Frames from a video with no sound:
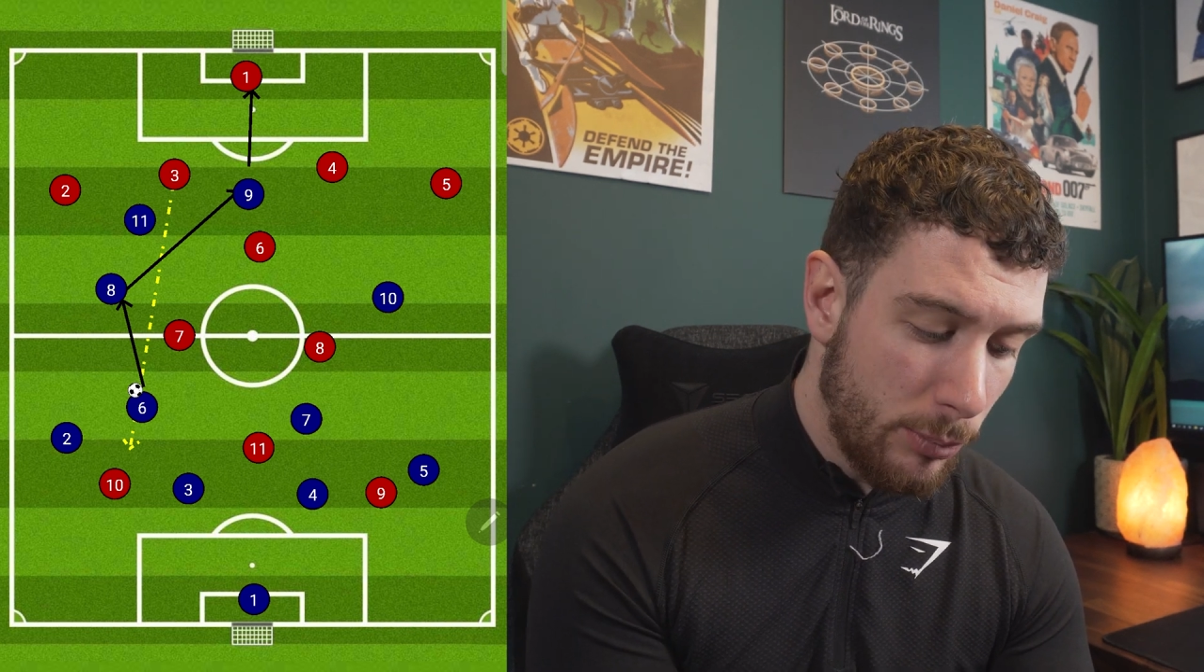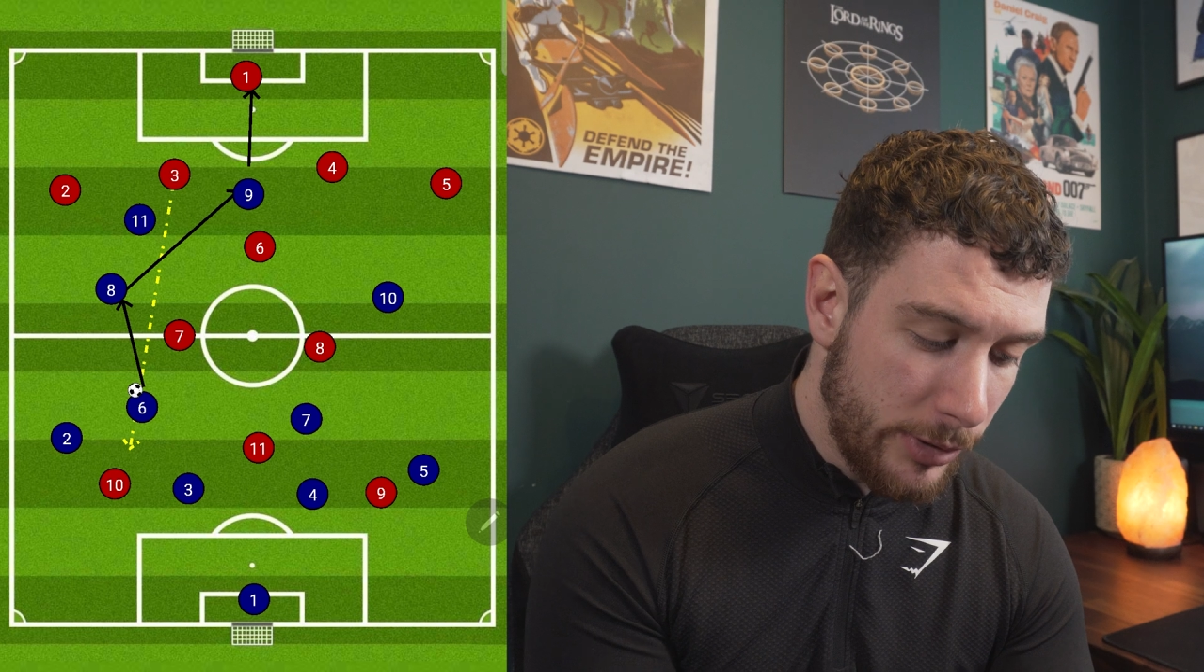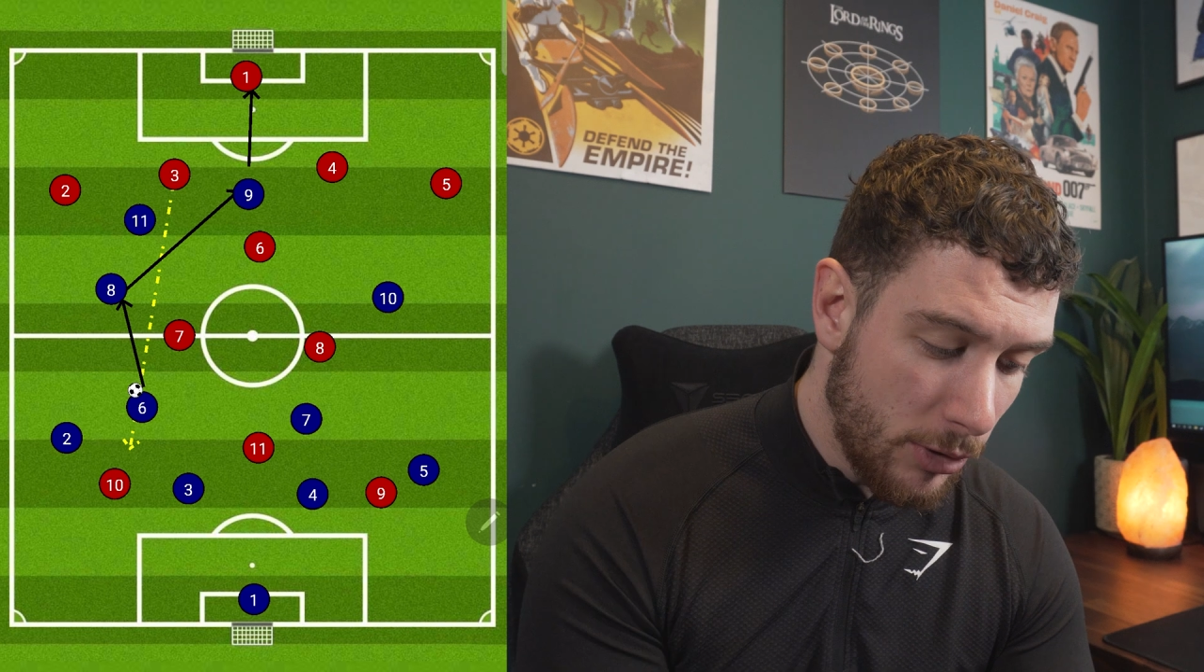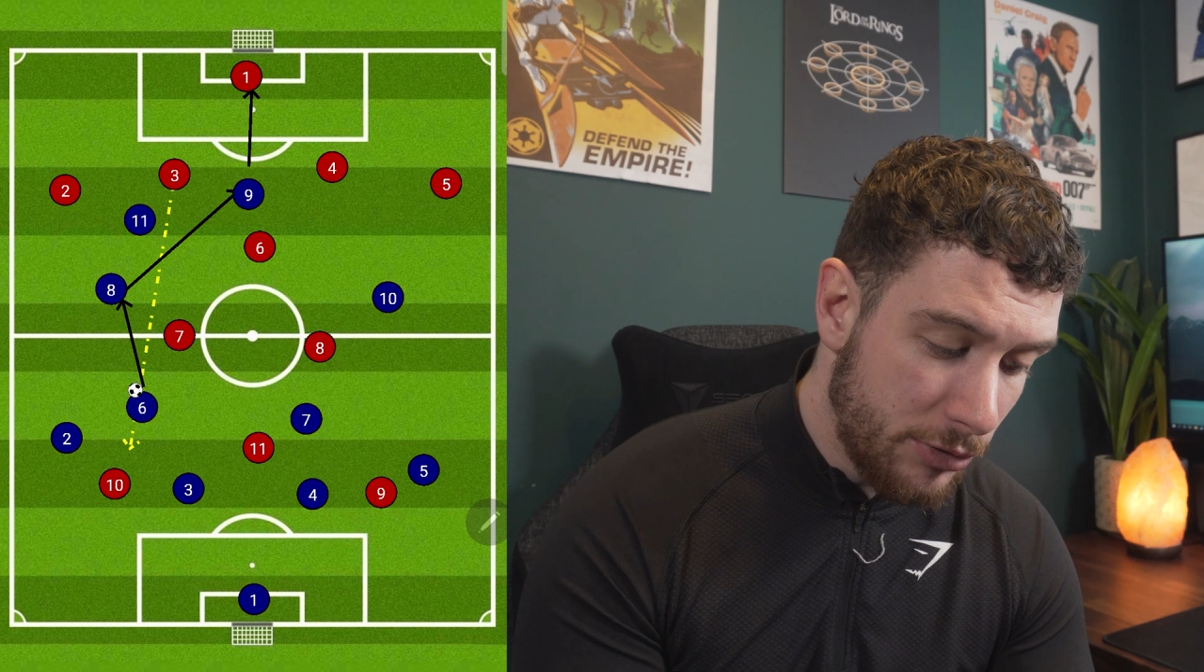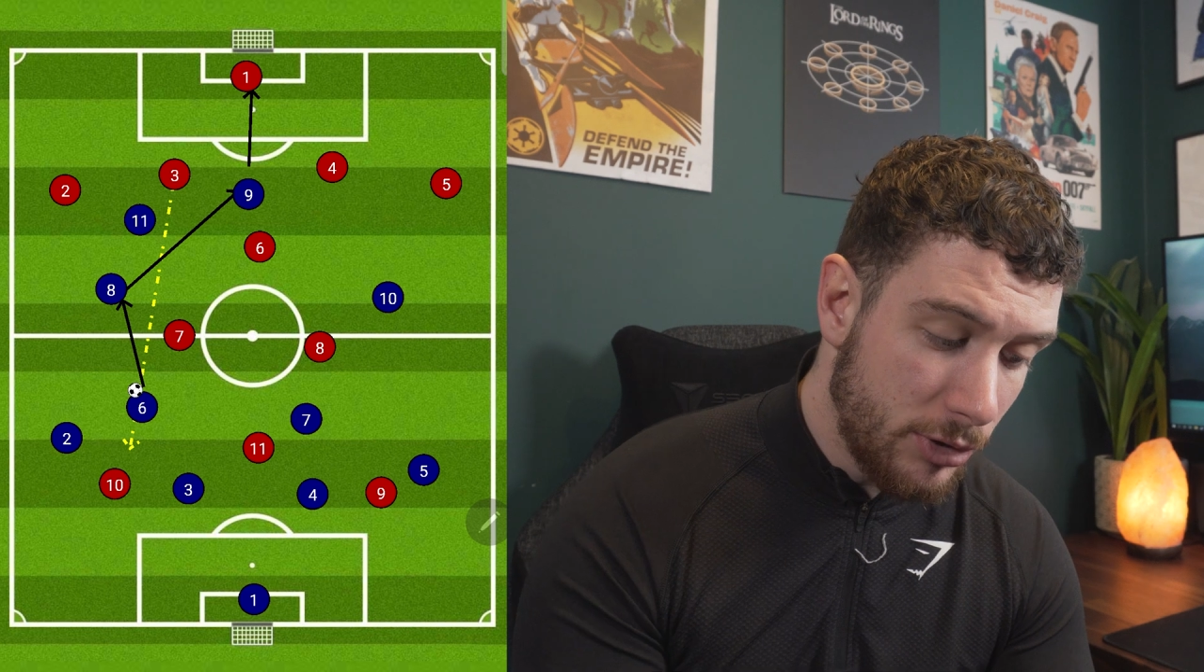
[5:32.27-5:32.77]
we
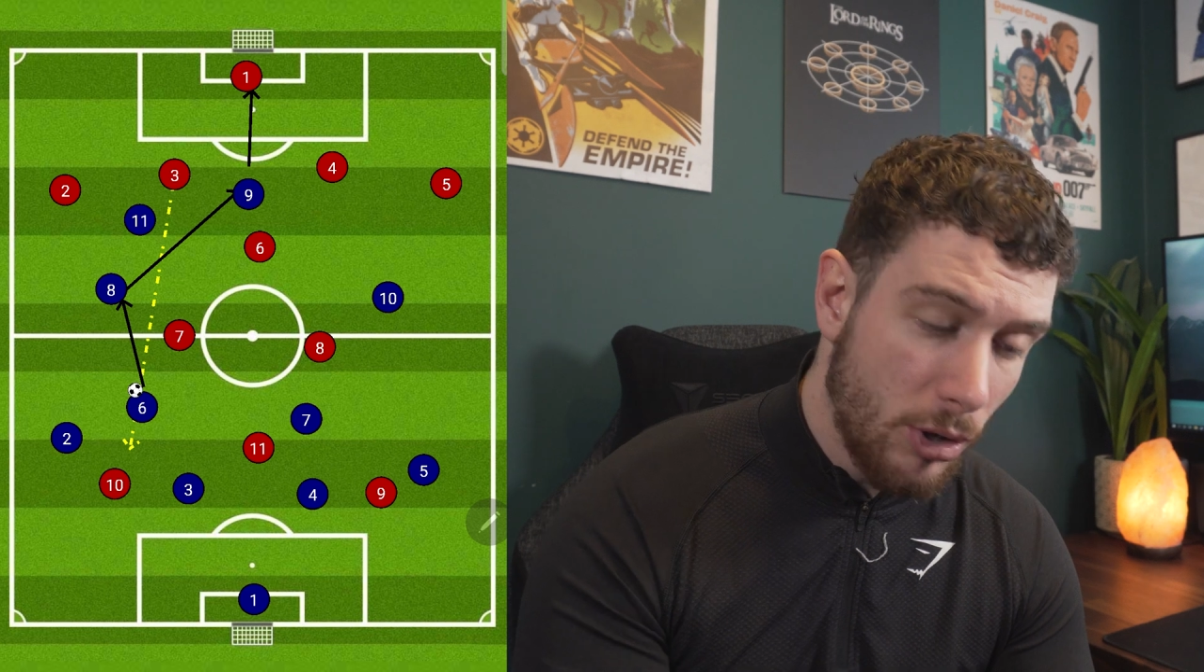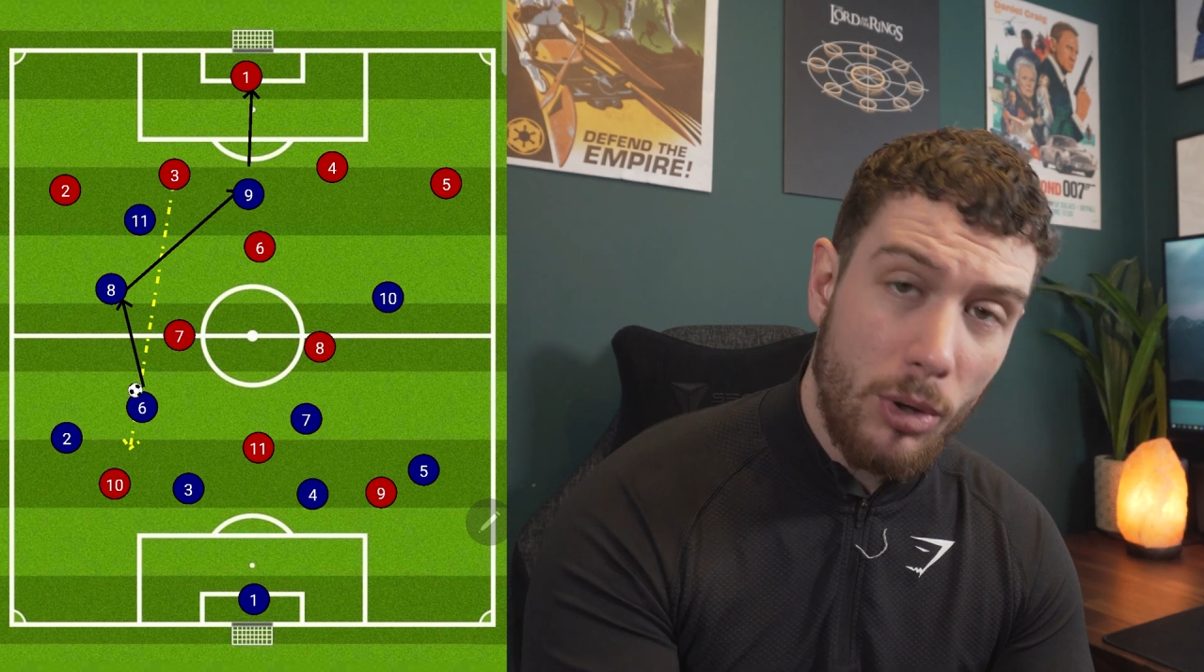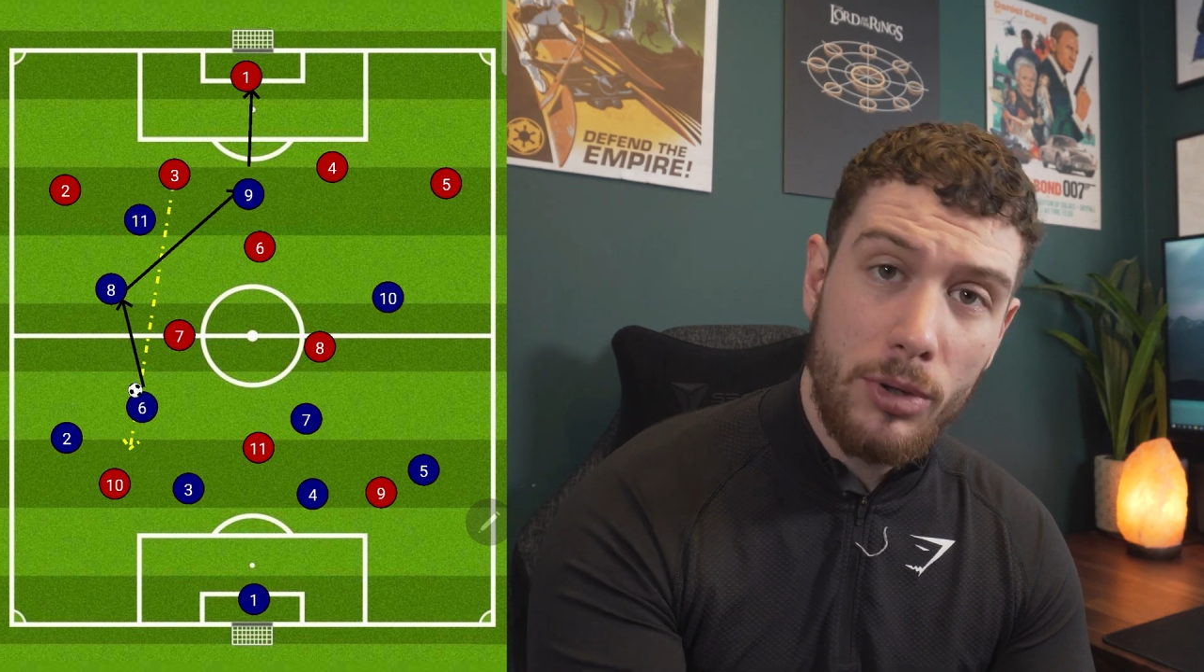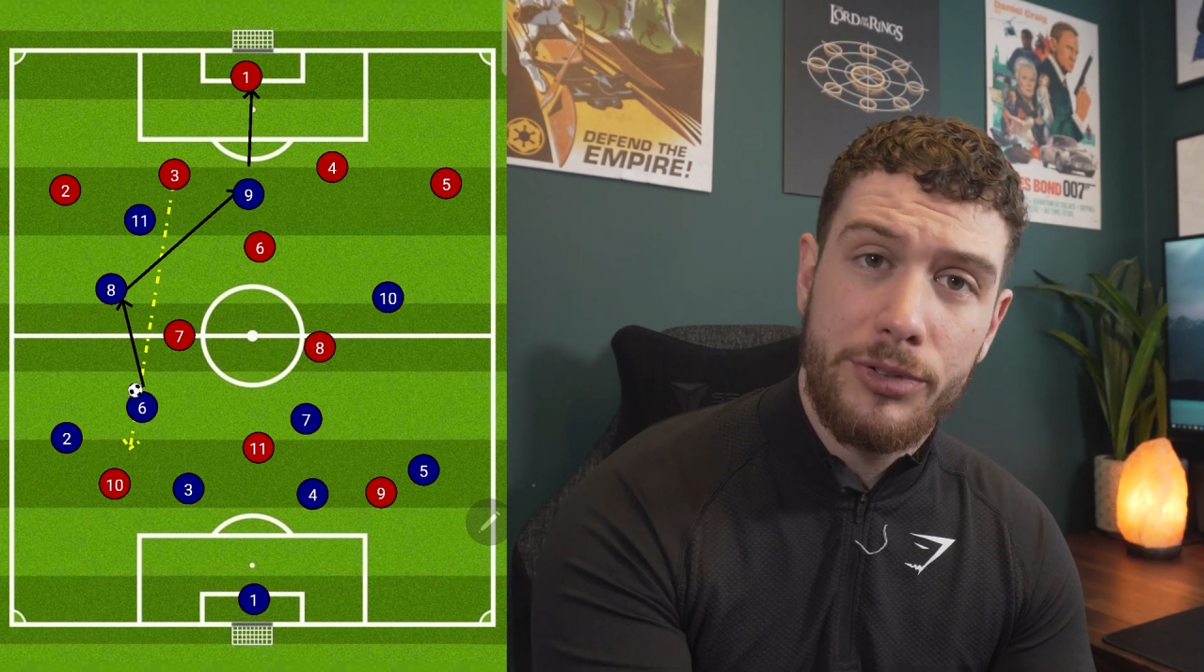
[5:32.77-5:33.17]
go to goal